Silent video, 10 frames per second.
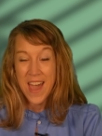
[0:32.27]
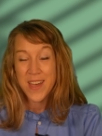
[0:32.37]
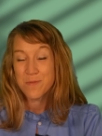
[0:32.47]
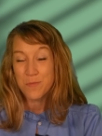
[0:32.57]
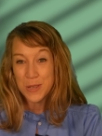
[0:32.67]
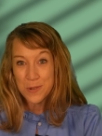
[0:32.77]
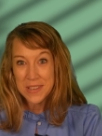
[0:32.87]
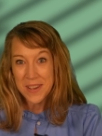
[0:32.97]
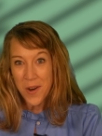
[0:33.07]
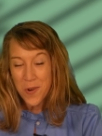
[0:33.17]
And
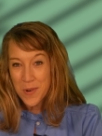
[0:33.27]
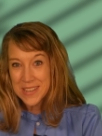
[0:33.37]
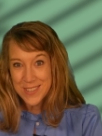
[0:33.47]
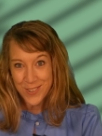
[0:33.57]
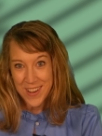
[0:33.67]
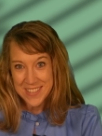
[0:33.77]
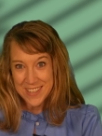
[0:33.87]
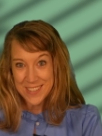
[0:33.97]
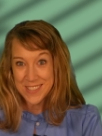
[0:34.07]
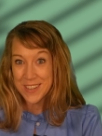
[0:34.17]
beauty always draws
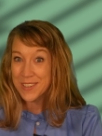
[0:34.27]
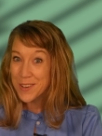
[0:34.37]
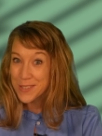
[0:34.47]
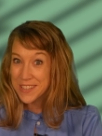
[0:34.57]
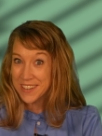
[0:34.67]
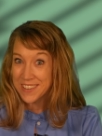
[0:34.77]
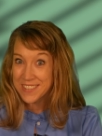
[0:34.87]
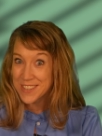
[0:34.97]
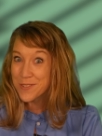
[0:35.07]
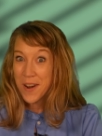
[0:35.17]
us closer
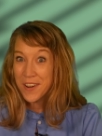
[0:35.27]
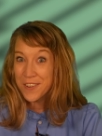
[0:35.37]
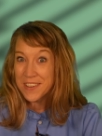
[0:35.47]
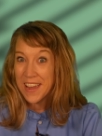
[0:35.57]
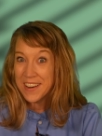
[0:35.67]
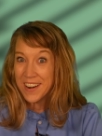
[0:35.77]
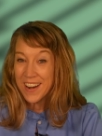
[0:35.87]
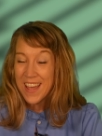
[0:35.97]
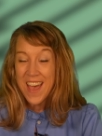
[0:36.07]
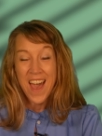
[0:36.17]
to our
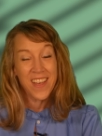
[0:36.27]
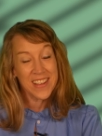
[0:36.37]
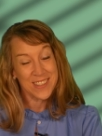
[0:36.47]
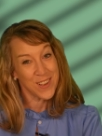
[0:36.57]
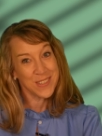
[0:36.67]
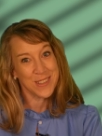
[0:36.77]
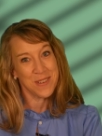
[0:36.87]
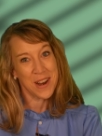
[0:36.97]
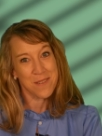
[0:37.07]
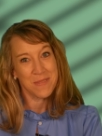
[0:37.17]
Creator. And that's also
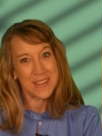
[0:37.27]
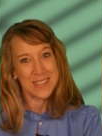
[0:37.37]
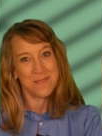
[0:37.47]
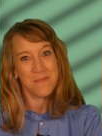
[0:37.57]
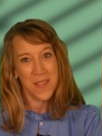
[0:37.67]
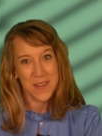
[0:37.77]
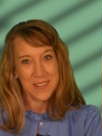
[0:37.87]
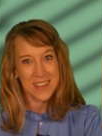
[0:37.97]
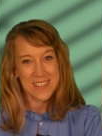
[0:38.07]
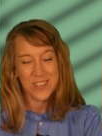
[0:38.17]
what our Blessed Mother
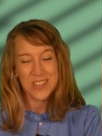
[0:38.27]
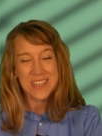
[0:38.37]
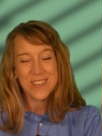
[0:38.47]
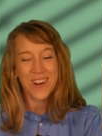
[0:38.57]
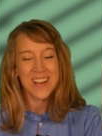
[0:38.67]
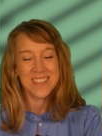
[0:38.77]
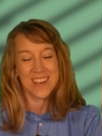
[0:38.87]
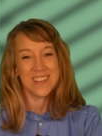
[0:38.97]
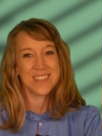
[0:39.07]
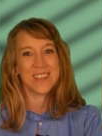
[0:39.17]
does. She draws
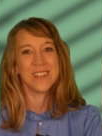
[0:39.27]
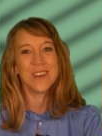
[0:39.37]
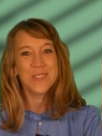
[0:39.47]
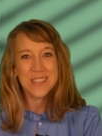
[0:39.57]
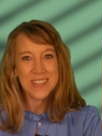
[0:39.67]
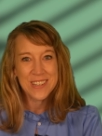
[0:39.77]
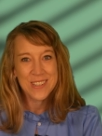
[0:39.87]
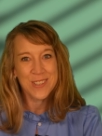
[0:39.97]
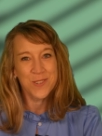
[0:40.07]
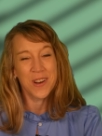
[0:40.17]
us closer
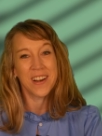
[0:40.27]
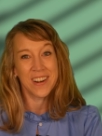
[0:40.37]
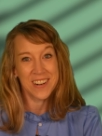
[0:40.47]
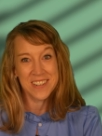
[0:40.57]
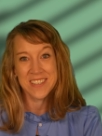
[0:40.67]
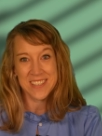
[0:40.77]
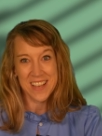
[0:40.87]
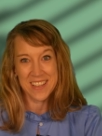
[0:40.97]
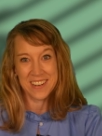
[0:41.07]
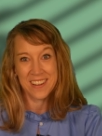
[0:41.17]
to her
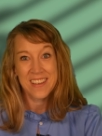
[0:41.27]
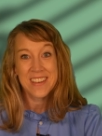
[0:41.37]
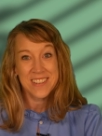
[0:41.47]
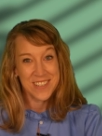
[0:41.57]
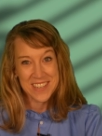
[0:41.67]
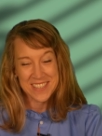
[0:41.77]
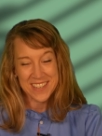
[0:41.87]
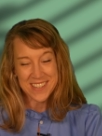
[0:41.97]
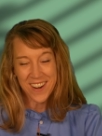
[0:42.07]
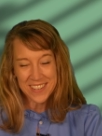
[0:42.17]
Son,
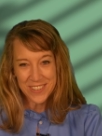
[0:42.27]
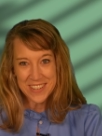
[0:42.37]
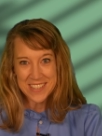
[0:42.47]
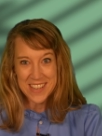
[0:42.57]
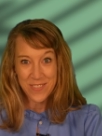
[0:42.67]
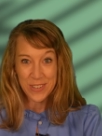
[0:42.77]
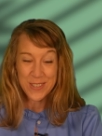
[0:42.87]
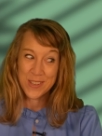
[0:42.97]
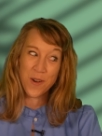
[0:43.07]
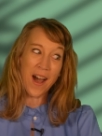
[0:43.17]
Jesus, our Lord and Savior.
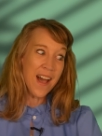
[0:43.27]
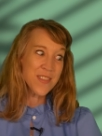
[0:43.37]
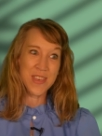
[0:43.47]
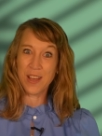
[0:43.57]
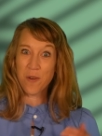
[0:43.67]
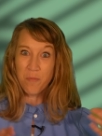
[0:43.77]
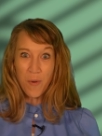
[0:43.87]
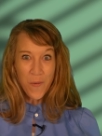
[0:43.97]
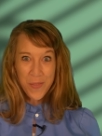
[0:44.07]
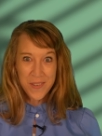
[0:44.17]
So I think
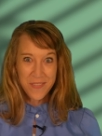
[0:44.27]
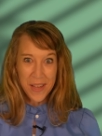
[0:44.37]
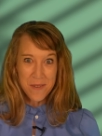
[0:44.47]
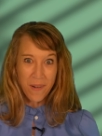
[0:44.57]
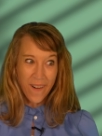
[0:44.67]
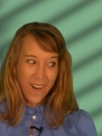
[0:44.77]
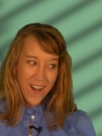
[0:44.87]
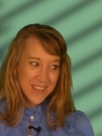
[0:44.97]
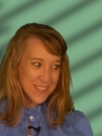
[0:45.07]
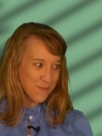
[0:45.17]
both of them are
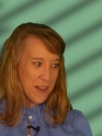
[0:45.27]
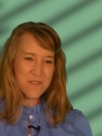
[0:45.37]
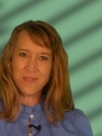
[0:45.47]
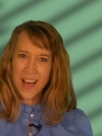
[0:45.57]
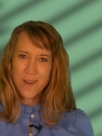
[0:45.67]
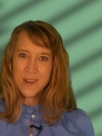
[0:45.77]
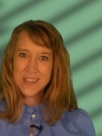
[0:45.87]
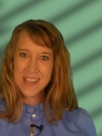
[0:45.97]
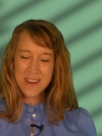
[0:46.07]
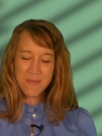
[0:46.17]
awesome, right?
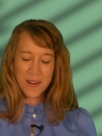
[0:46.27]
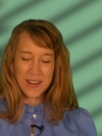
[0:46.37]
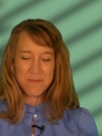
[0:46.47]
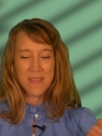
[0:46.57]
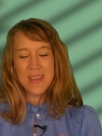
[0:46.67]
Flowers and Mary.